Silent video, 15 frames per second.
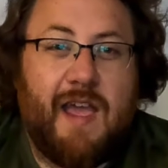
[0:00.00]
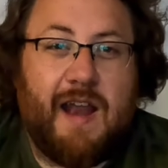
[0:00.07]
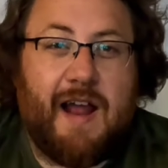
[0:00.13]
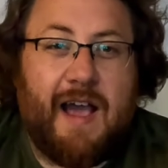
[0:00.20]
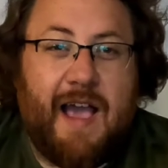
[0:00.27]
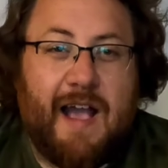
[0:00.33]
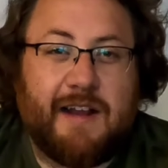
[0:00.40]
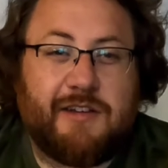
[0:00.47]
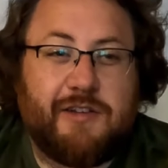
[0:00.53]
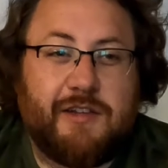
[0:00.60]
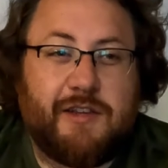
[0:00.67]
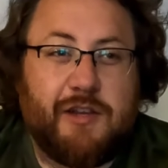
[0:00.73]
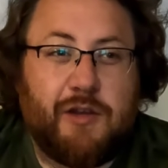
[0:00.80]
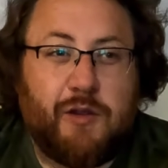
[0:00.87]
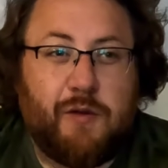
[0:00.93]
And I actually
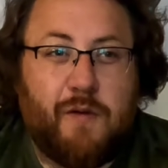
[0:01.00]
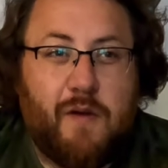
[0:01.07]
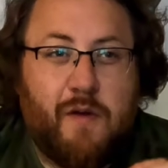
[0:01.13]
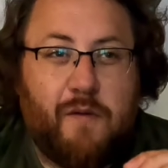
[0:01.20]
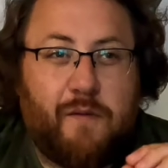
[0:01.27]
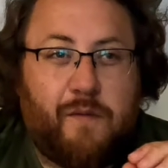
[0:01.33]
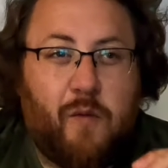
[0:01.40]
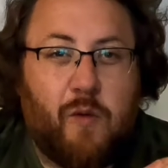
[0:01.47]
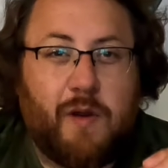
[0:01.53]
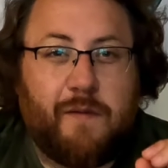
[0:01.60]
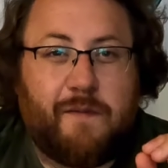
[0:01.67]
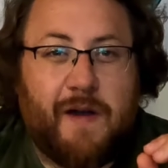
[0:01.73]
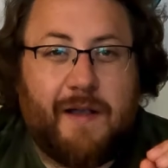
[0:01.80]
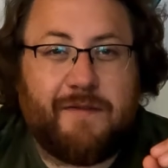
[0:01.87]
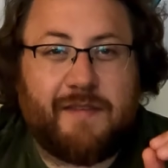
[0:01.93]
canoed
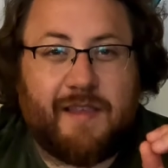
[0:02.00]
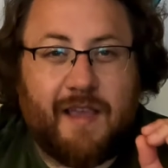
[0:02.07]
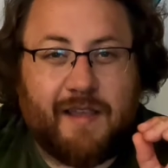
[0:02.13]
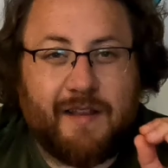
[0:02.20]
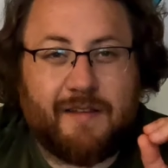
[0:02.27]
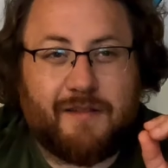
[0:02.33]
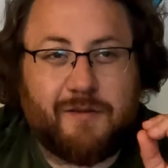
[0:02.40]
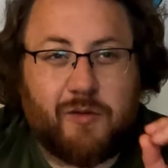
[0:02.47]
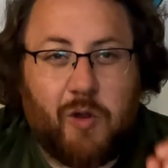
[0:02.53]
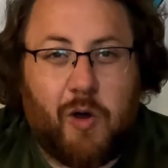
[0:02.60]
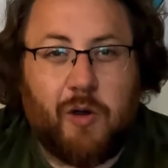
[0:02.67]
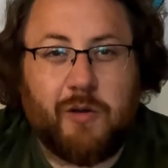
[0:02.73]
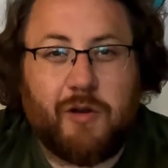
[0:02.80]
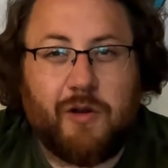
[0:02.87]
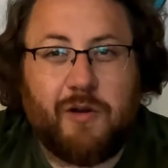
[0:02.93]
45 seconds
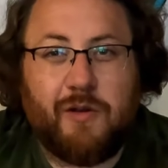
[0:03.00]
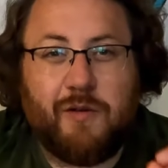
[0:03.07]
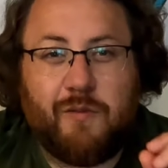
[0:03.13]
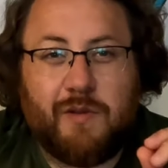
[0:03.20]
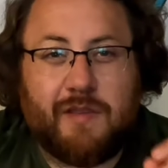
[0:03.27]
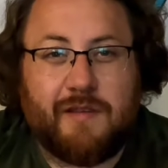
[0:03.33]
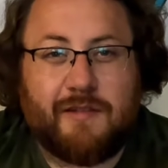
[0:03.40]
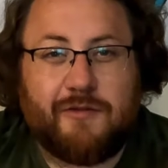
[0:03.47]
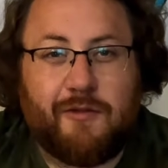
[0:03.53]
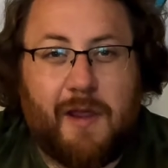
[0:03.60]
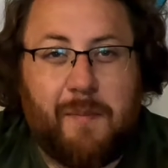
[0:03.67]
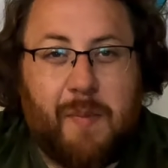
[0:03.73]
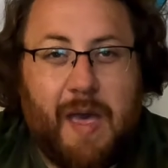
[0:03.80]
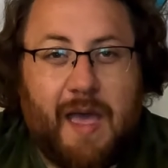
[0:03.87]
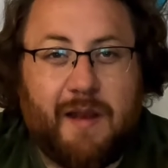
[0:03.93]
longer with the
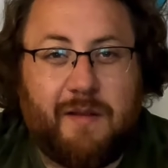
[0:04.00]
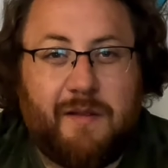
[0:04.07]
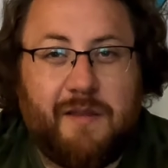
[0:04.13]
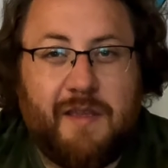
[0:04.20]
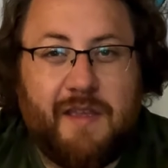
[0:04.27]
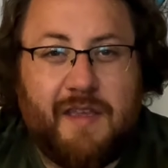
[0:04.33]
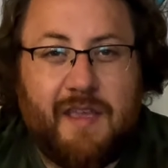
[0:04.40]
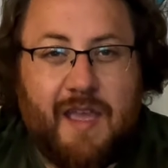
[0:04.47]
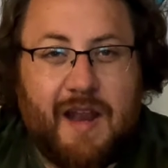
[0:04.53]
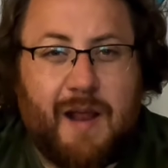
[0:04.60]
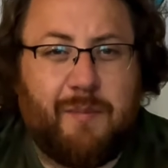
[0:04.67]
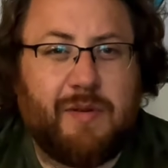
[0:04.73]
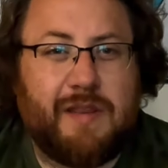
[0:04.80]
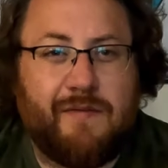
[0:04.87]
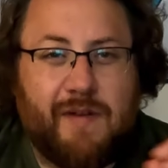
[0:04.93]
straight paddle, and I
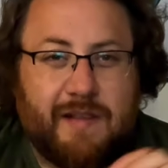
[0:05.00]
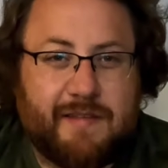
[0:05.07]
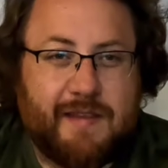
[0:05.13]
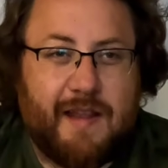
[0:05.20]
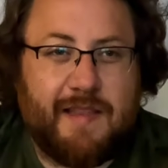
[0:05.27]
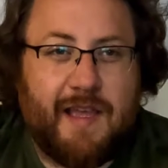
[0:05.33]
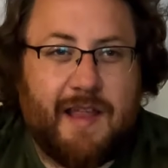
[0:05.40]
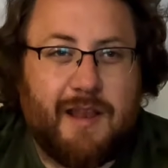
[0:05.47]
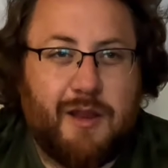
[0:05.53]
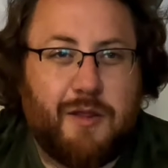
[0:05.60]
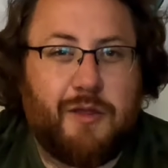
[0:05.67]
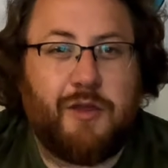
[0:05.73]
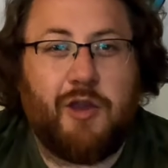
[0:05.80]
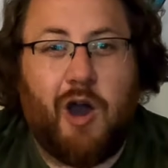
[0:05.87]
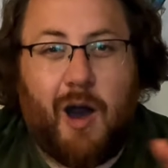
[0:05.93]
believe I said
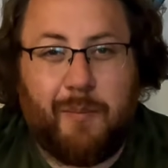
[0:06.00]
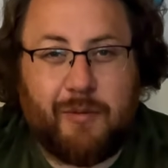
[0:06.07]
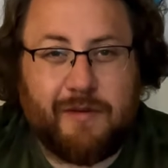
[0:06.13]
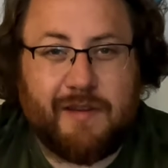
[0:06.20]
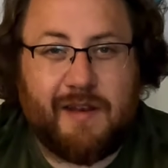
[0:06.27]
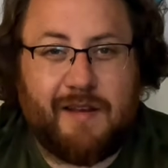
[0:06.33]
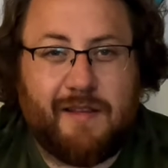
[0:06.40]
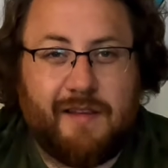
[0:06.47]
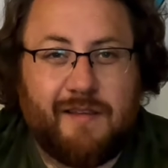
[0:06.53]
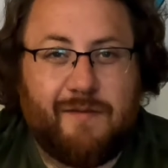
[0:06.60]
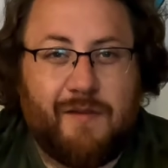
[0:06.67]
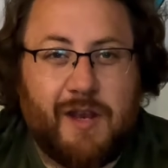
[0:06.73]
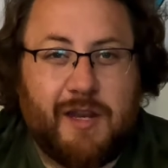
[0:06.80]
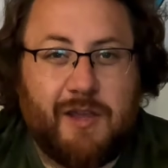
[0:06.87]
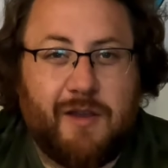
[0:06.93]
that the opposite in this
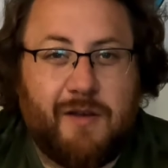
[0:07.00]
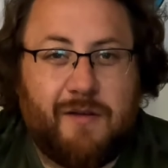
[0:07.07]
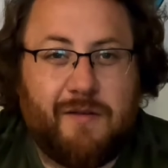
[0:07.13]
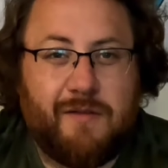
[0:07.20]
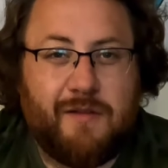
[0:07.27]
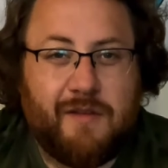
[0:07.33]
video.